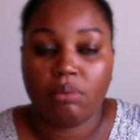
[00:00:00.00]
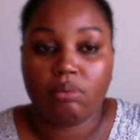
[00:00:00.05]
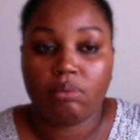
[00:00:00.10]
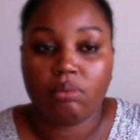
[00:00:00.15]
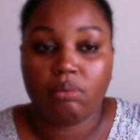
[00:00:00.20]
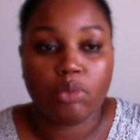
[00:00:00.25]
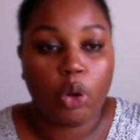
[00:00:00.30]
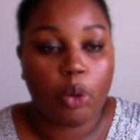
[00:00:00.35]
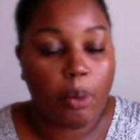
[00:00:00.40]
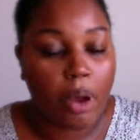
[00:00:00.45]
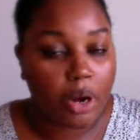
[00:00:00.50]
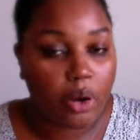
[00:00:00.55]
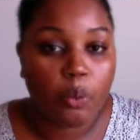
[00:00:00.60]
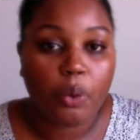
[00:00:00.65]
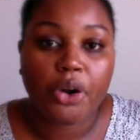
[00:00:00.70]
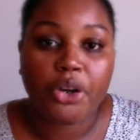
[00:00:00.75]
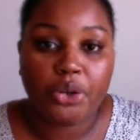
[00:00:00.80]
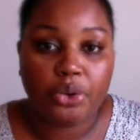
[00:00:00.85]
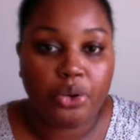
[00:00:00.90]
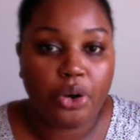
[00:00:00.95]
no matter
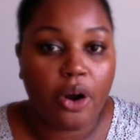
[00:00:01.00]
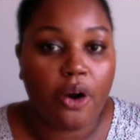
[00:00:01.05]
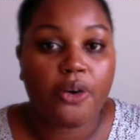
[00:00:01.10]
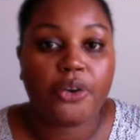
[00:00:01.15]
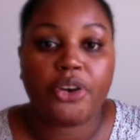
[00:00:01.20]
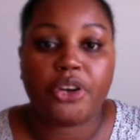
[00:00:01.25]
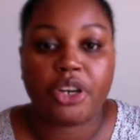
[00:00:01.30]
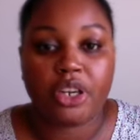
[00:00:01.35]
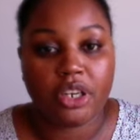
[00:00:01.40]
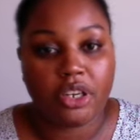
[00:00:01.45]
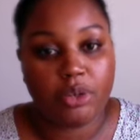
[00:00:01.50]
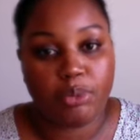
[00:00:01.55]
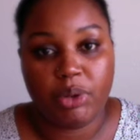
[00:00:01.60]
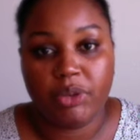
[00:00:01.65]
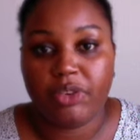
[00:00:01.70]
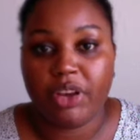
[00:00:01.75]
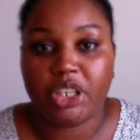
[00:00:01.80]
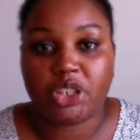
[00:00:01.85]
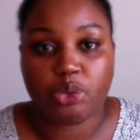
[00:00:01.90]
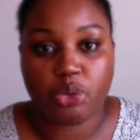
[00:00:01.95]
where you go, you're going to be
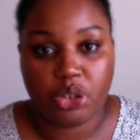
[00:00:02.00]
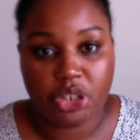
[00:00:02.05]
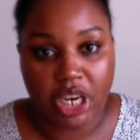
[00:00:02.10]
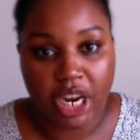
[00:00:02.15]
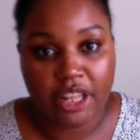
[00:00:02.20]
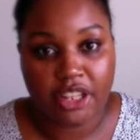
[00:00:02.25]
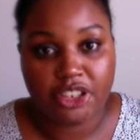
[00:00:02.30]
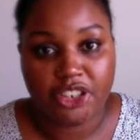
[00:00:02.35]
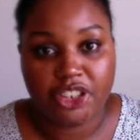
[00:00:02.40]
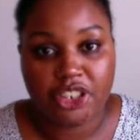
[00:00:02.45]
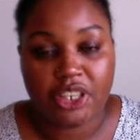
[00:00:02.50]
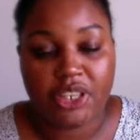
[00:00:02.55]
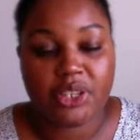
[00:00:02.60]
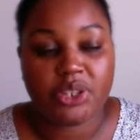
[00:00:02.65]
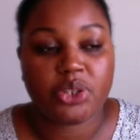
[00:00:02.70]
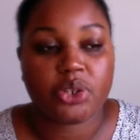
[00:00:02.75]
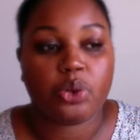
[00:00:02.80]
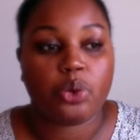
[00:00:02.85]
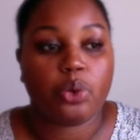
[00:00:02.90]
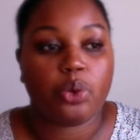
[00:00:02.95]
faced with
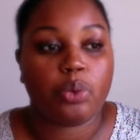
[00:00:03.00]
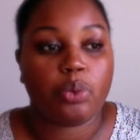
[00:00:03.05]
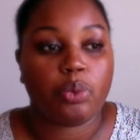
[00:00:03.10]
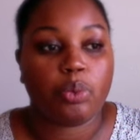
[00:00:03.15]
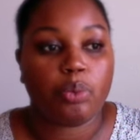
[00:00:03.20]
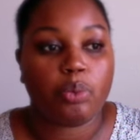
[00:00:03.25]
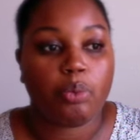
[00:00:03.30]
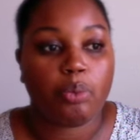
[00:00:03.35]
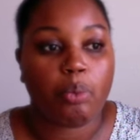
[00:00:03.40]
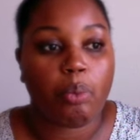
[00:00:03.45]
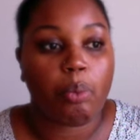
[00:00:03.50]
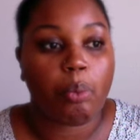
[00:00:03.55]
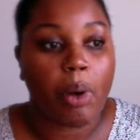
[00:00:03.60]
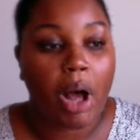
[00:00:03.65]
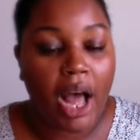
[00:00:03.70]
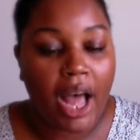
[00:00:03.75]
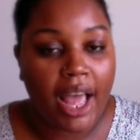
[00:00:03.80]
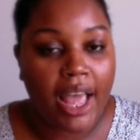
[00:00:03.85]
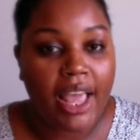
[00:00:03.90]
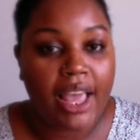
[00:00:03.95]
challenges.
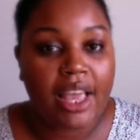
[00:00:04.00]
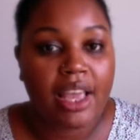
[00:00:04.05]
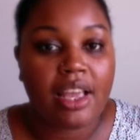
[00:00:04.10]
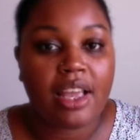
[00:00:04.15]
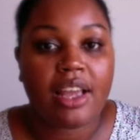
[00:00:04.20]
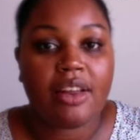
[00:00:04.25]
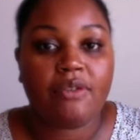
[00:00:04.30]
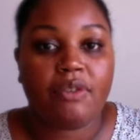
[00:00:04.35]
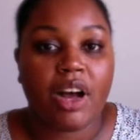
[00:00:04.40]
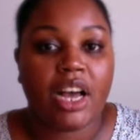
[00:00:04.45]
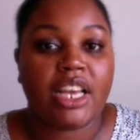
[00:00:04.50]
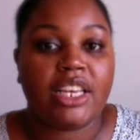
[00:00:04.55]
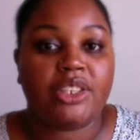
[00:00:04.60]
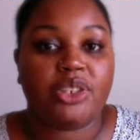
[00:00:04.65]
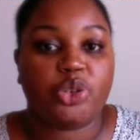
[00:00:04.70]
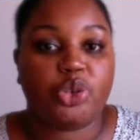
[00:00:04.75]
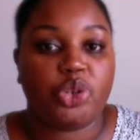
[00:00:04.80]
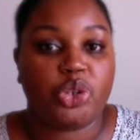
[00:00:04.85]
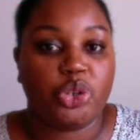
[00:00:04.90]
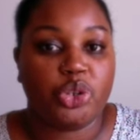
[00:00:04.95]
My
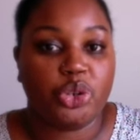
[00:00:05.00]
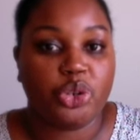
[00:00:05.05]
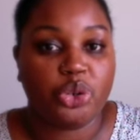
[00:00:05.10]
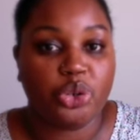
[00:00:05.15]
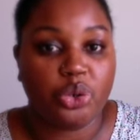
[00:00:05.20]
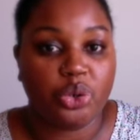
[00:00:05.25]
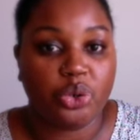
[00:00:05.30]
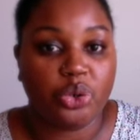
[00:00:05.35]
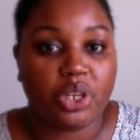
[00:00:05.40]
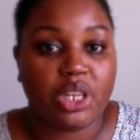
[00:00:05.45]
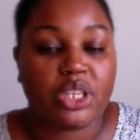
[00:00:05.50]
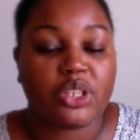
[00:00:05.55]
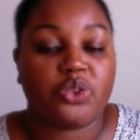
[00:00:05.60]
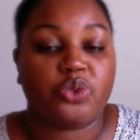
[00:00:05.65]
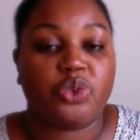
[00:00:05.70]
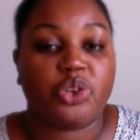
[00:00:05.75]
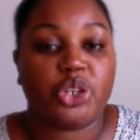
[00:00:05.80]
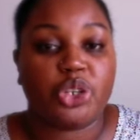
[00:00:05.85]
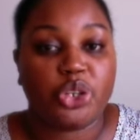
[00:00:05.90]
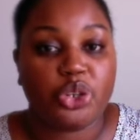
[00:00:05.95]
advice to you is
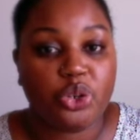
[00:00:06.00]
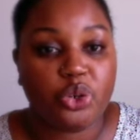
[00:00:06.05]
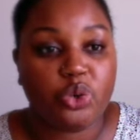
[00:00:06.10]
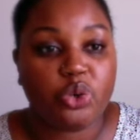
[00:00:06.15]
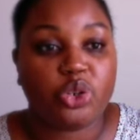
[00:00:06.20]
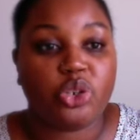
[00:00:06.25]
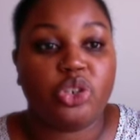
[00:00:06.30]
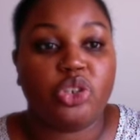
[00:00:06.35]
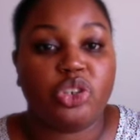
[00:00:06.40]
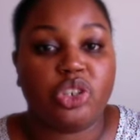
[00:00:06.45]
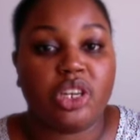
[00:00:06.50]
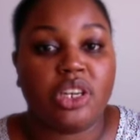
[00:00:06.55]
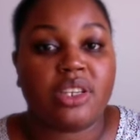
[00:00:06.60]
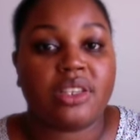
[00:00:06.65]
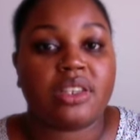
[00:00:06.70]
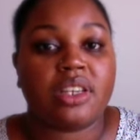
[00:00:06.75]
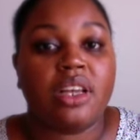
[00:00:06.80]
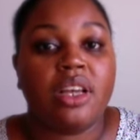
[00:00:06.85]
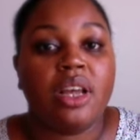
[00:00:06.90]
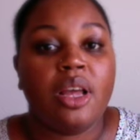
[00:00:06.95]
for you to
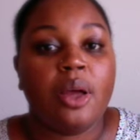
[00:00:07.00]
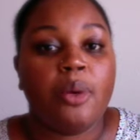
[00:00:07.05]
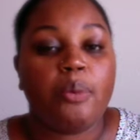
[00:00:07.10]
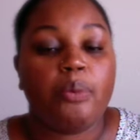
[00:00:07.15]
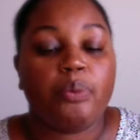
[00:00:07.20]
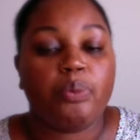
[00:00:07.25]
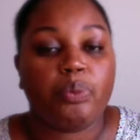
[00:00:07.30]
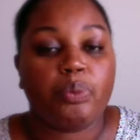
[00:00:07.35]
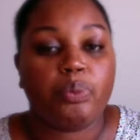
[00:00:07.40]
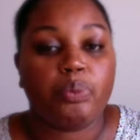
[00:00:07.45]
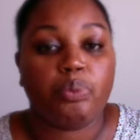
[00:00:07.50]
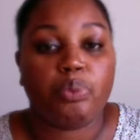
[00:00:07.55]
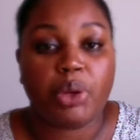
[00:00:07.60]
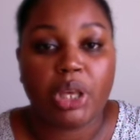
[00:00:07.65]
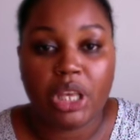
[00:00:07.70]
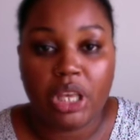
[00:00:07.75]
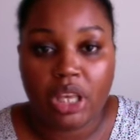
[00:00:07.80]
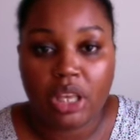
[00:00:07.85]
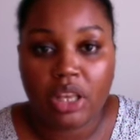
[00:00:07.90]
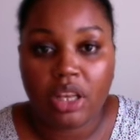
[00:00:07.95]
just
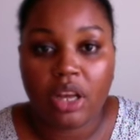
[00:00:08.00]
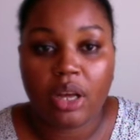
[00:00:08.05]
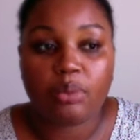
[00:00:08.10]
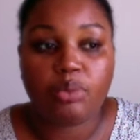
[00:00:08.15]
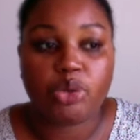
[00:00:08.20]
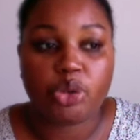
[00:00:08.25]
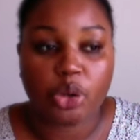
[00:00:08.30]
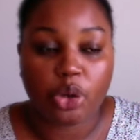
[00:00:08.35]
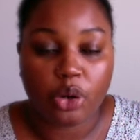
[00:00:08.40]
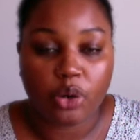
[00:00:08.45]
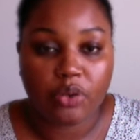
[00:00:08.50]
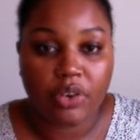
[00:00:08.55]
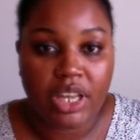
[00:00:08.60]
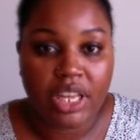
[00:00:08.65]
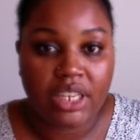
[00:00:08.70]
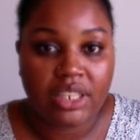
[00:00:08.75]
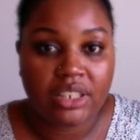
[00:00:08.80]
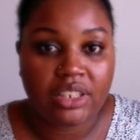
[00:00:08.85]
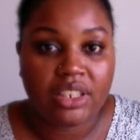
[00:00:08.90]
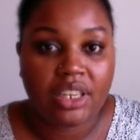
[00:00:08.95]
be
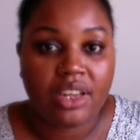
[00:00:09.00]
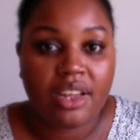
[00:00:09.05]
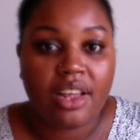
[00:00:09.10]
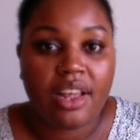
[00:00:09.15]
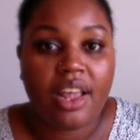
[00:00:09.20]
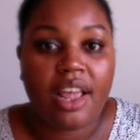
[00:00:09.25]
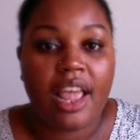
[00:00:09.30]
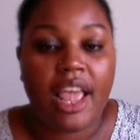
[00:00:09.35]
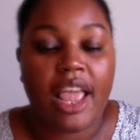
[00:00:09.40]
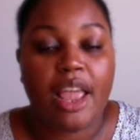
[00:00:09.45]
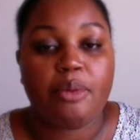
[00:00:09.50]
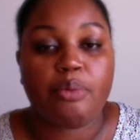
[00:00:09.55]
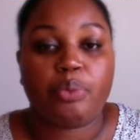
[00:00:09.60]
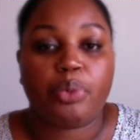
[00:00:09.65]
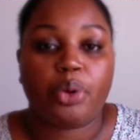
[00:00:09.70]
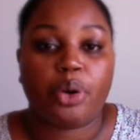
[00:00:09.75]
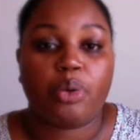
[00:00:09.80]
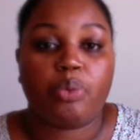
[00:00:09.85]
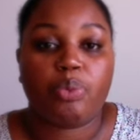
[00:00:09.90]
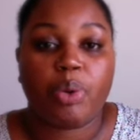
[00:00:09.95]
observant and
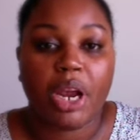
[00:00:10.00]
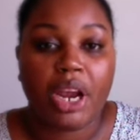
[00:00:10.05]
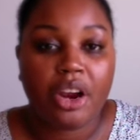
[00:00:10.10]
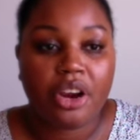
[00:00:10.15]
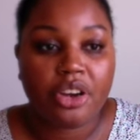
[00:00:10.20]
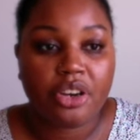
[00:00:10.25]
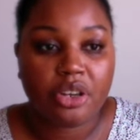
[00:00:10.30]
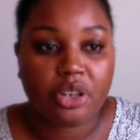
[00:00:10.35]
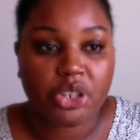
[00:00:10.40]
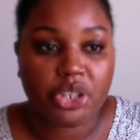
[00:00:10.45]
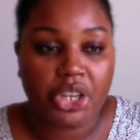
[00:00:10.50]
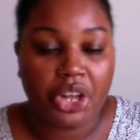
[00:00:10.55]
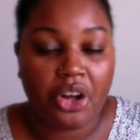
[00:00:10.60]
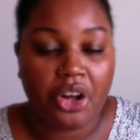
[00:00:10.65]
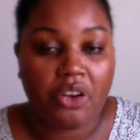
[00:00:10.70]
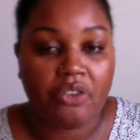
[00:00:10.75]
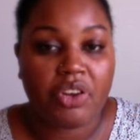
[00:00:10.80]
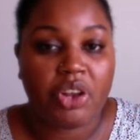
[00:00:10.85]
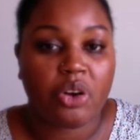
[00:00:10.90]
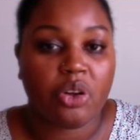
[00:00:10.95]
prepare
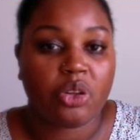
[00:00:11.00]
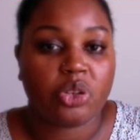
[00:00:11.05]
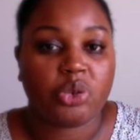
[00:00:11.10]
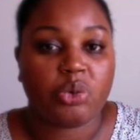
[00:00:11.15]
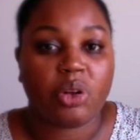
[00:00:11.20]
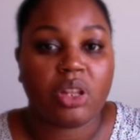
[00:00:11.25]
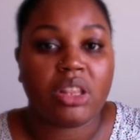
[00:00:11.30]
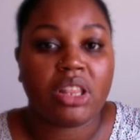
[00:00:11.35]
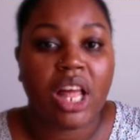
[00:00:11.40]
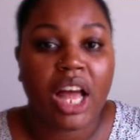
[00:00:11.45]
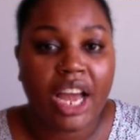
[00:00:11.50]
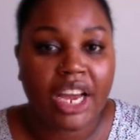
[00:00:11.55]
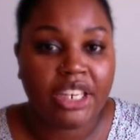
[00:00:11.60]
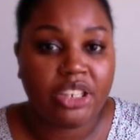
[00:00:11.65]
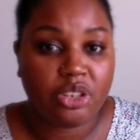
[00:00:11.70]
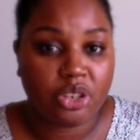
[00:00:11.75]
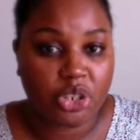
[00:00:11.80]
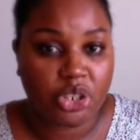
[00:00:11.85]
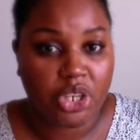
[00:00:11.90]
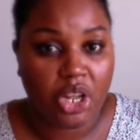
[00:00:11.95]
yourself, and also align
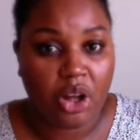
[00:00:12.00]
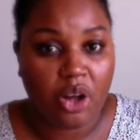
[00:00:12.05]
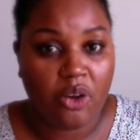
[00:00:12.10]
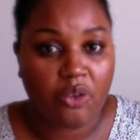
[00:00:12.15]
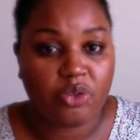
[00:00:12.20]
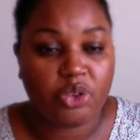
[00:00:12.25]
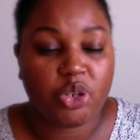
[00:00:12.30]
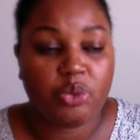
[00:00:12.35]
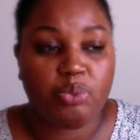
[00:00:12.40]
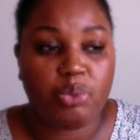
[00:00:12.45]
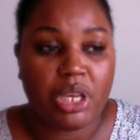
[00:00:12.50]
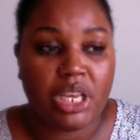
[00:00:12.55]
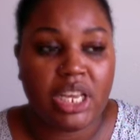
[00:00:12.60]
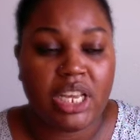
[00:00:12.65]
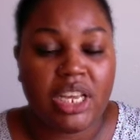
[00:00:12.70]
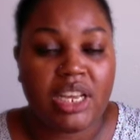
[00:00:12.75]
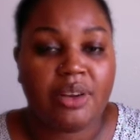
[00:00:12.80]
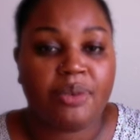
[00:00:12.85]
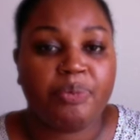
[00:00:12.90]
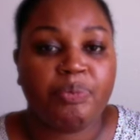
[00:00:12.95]
yourself to
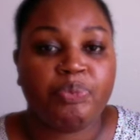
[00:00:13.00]
be